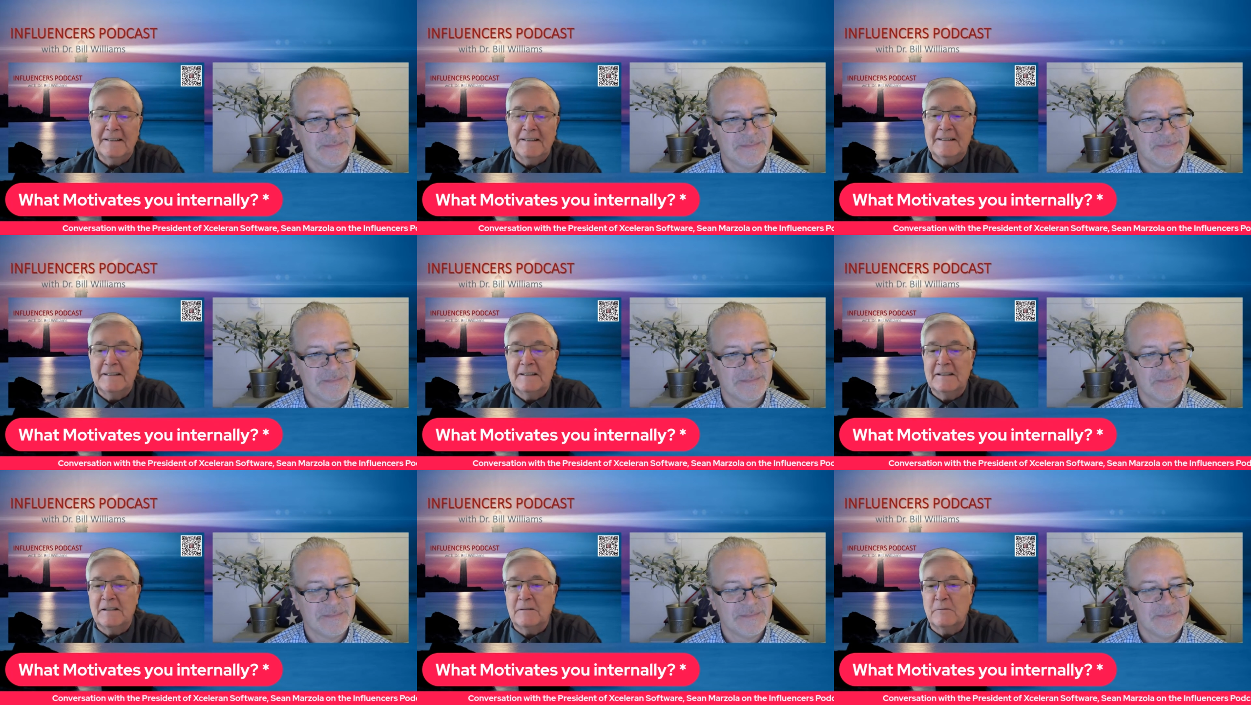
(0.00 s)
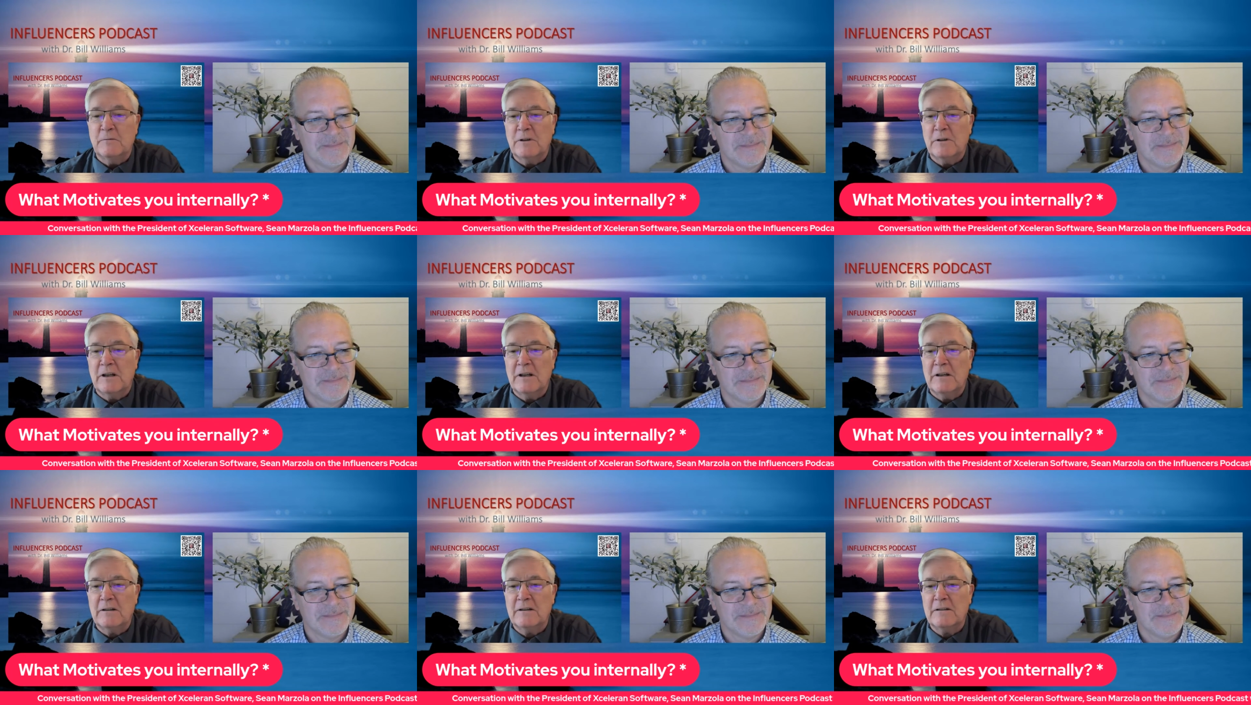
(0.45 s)
Speaker 1: And when
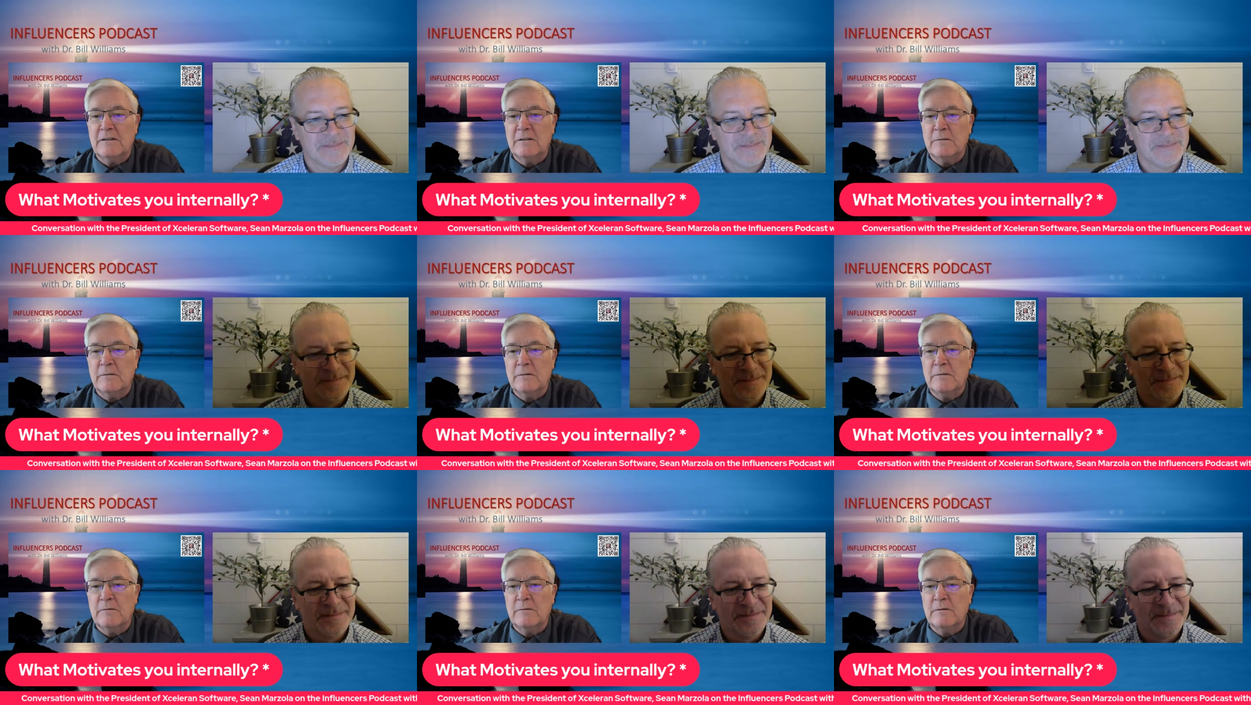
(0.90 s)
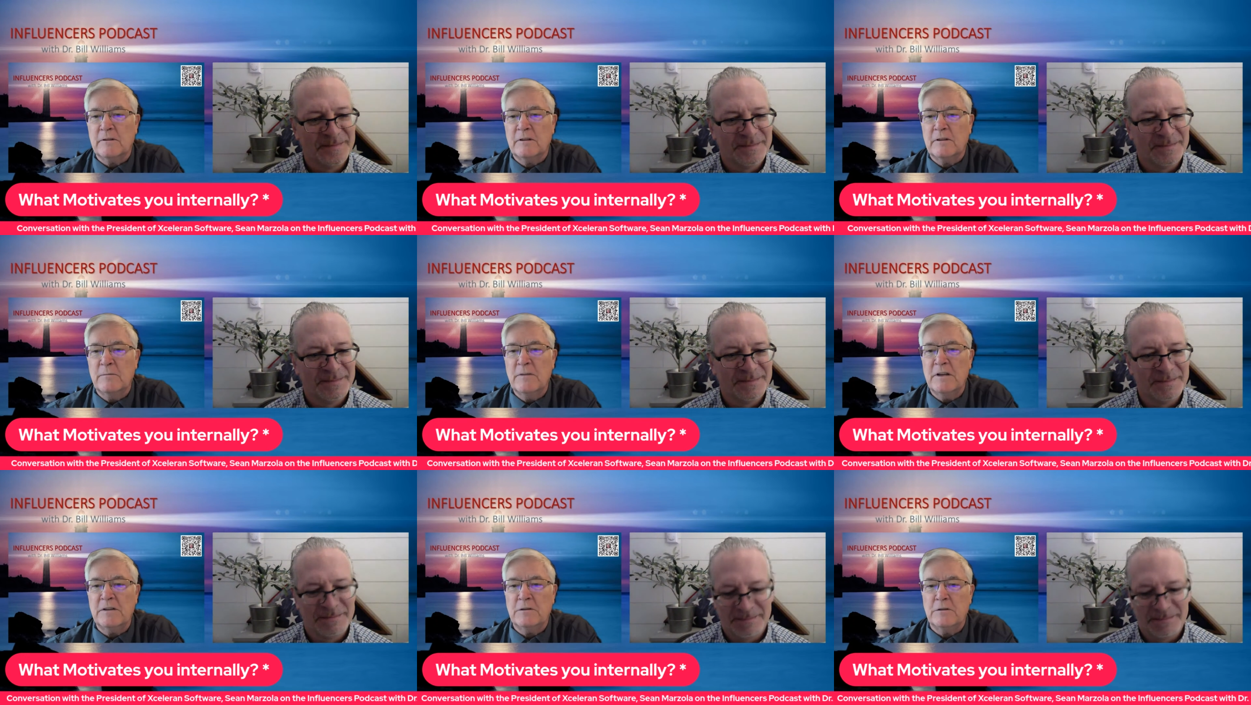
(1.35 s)
I
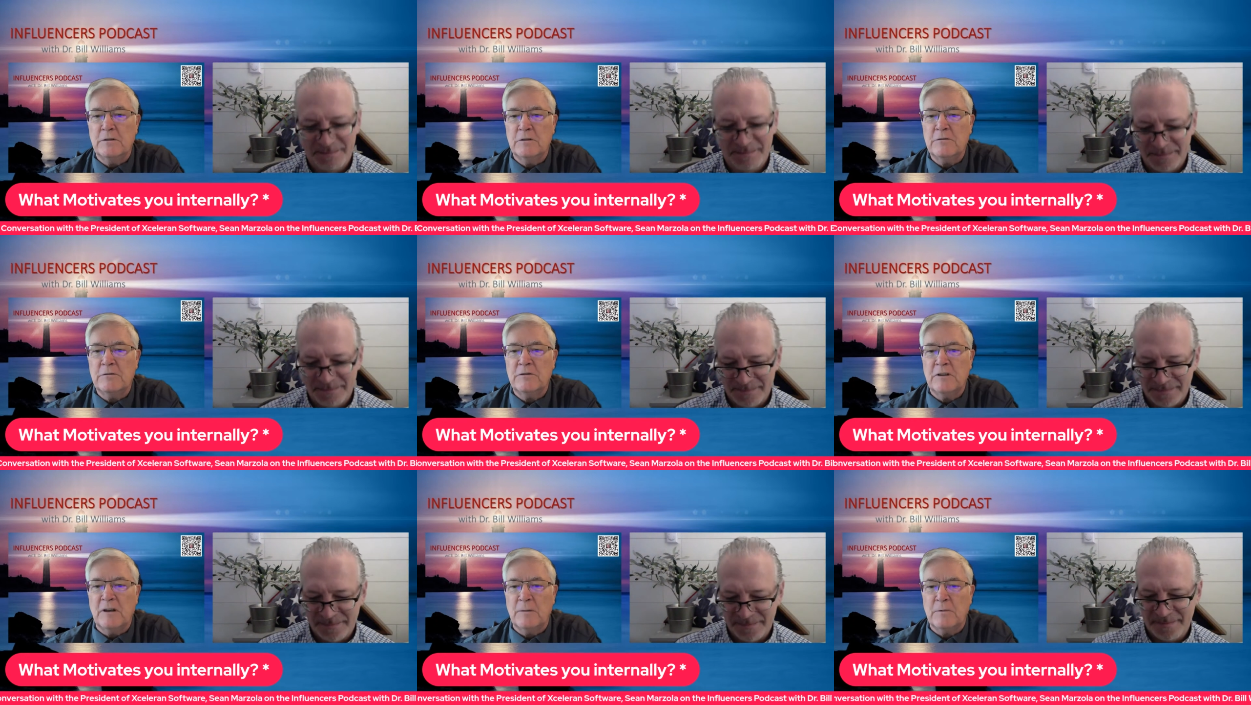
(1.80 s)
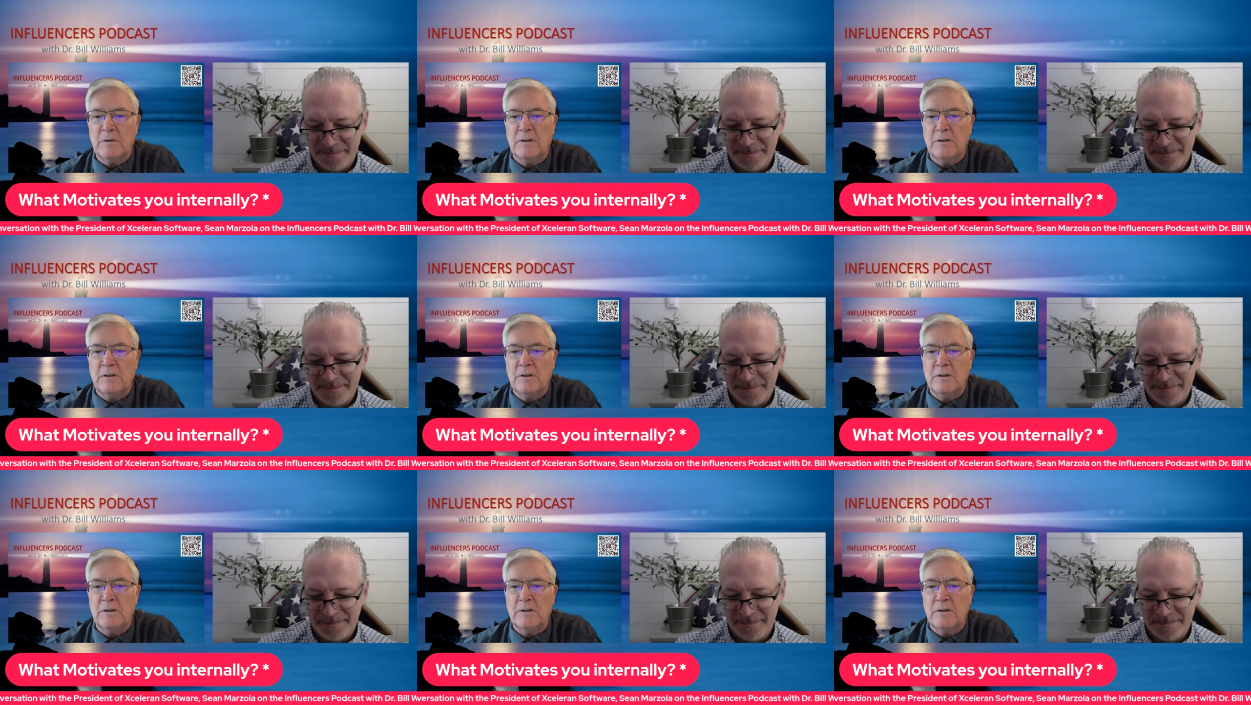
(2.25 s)
commit to do something,